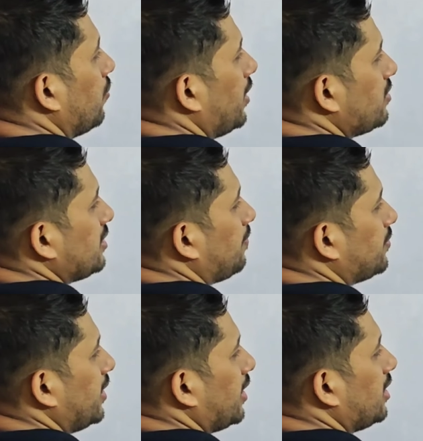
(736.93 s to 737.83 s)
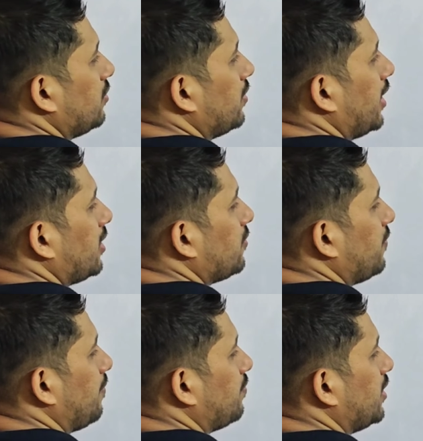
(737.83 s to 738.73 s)
When you subtract, you get
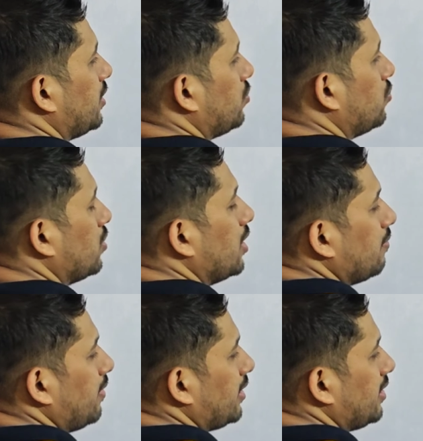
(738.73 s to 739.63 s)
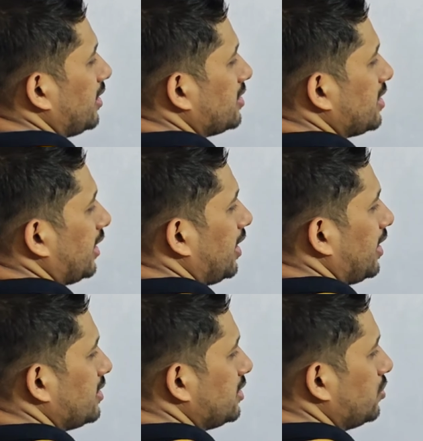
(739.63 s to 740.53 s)
52, but that is greater
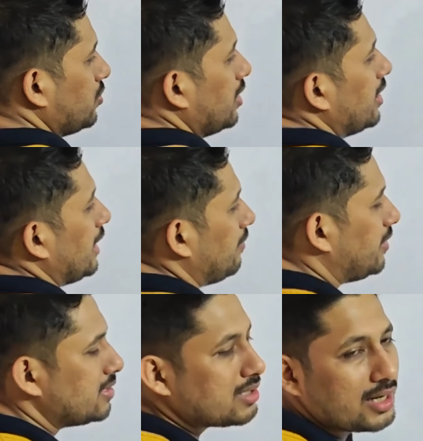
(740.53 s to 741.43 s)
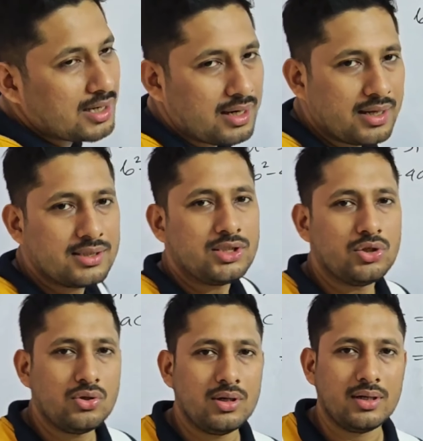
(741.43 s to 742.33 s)
than 0. If it is greater than
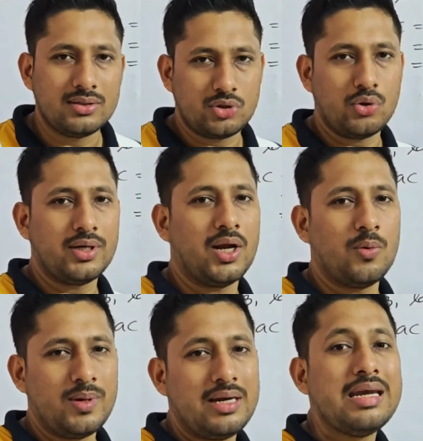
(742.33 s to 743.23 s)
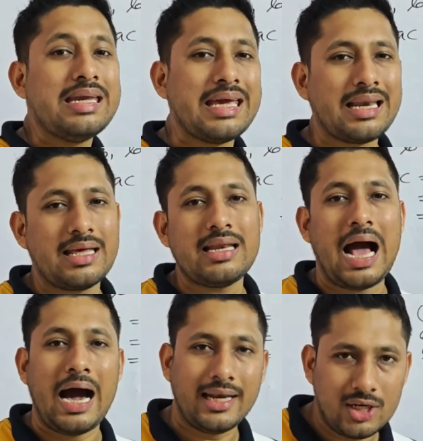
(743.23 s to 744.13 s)
0, so there will be real and
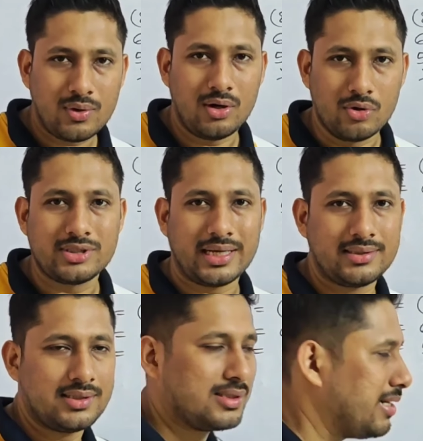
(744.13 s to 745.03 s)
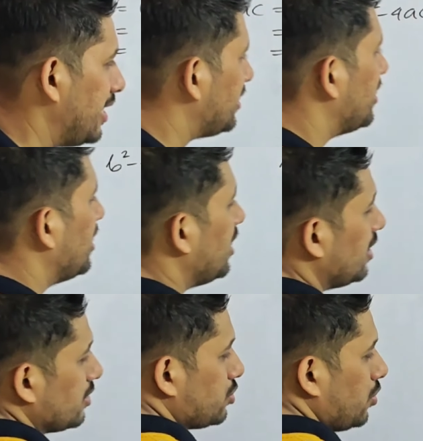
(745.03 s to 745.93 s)
unequal roots exist, correct?
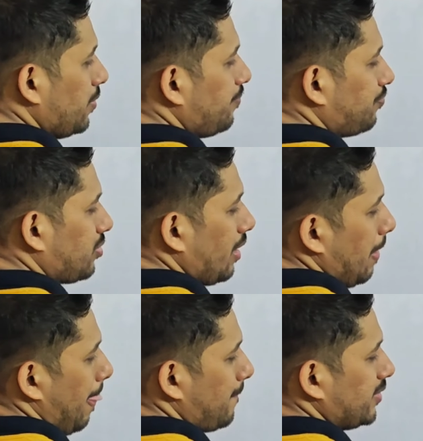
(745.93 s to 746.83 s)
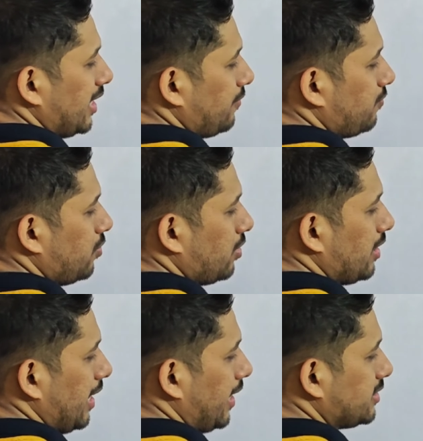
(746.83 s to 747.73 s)
So
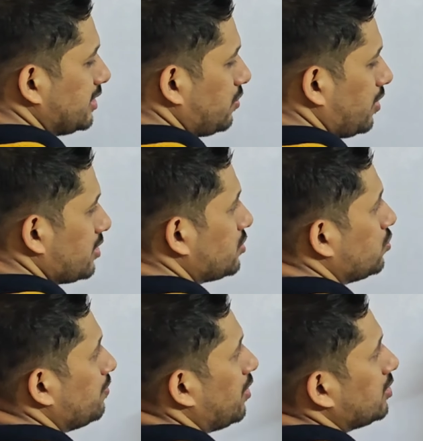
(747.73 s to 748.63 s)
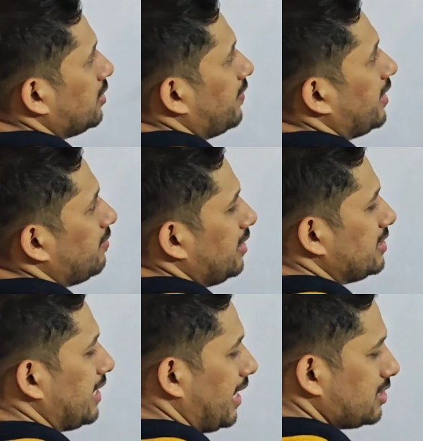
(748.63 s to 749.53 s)
therefore x equals to, because the variable
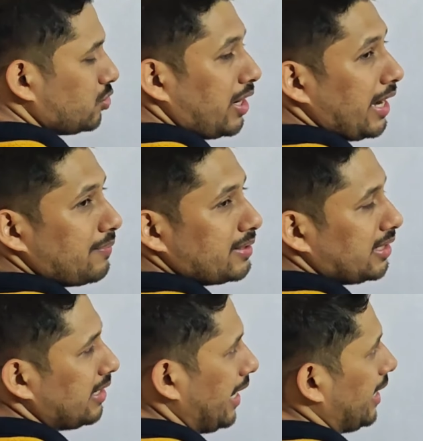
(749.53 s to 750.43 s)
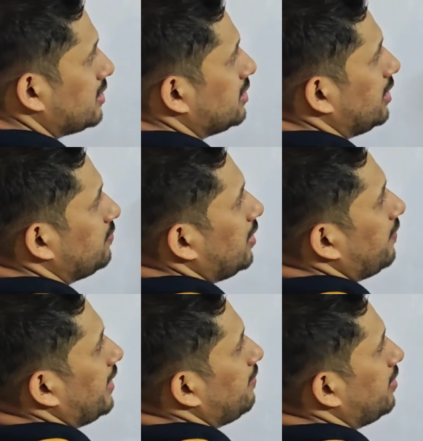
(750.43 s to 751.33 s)
is x, so I have written x. If the
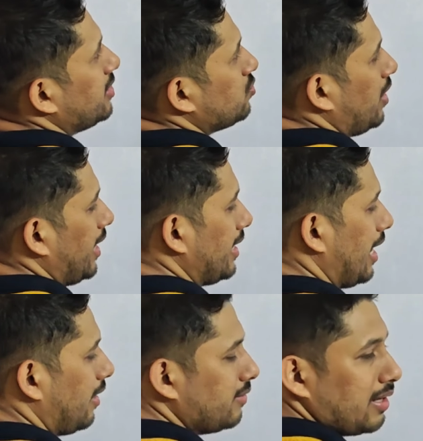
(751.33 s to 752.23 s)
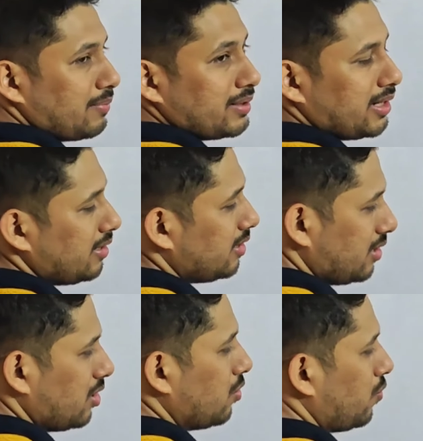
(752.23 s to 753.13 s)
variable is y, I will have
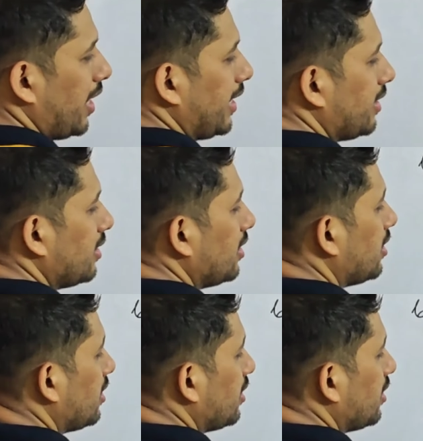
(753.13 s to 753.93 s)
written y.